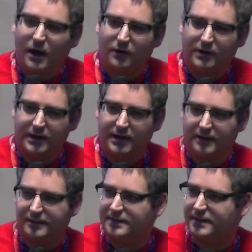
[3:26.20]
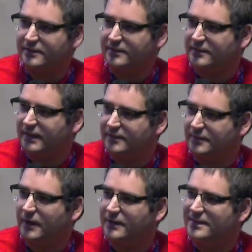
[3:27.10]
Okay, I think that's that's
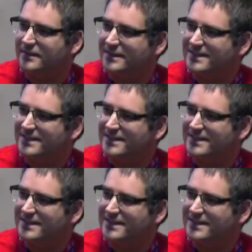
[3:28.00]
about it.